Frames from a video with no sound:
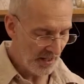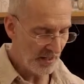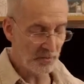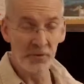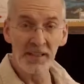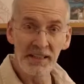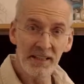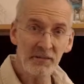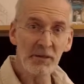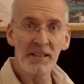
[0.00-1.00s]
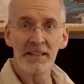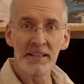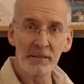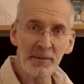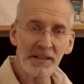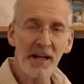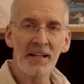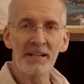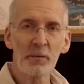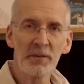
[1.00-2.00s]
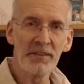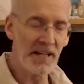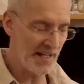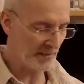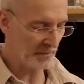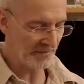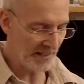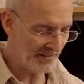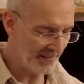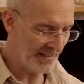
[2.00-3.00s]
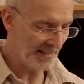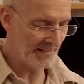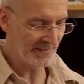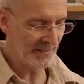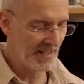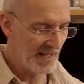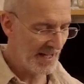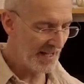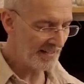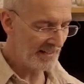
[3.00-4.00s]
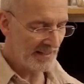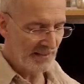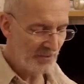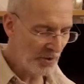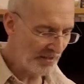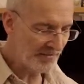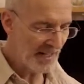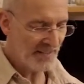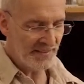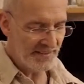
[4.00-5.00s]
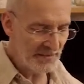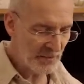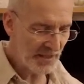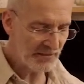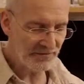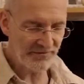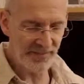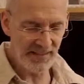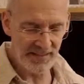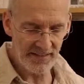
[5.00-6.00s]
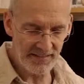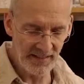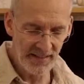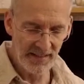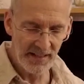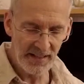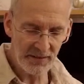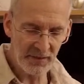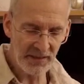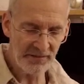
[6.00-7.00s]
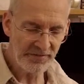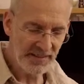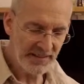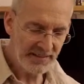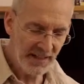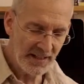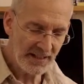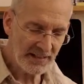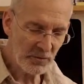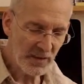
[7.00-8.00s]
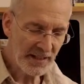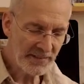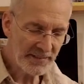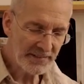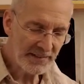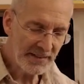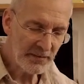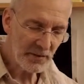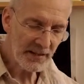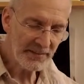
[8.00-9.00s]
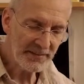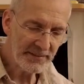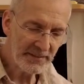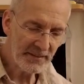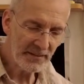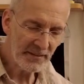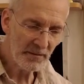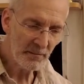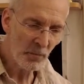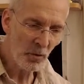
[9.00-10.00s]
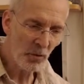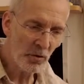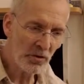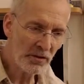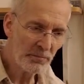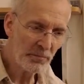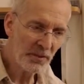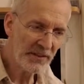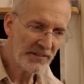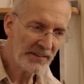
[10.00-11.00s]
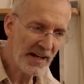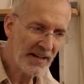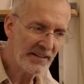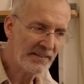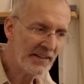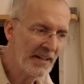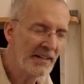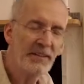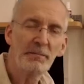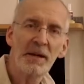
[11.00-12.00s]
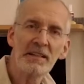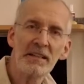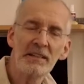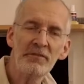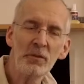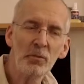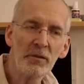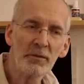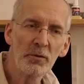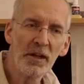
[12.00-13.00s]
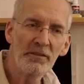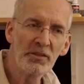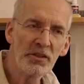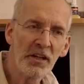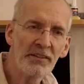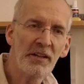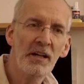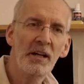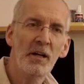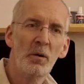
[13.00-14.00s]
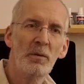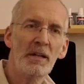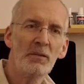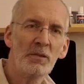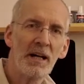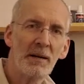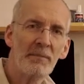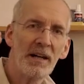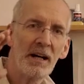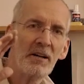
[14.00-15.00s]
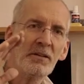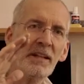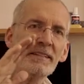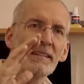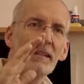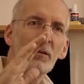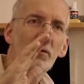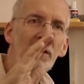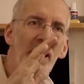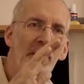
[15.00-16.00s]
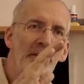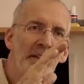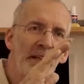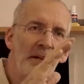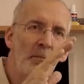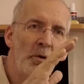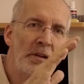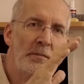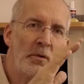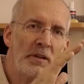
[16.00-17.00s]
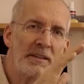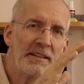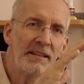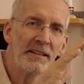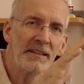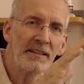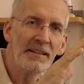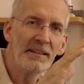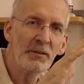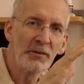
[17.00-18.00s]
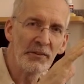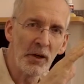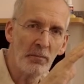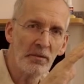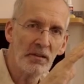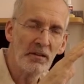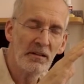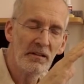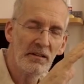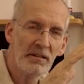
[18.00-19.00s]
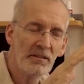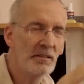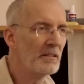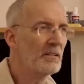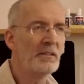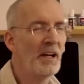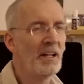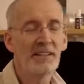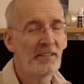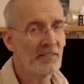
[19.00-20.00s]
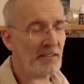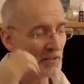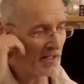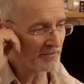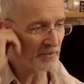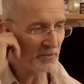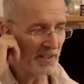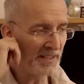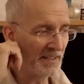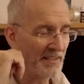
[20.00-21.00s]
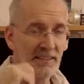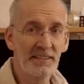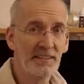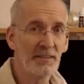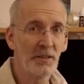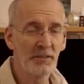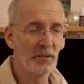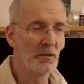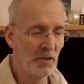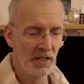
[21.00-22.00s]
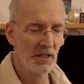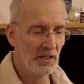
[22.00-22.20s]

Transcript: really a little bit harder with the hand, with nothing else. And if you have done this, you can feel it. You can feel it. It runs more precise, especially if you want to have a shot where you come down and slow down more and more till you stop. You have to train it. It is not so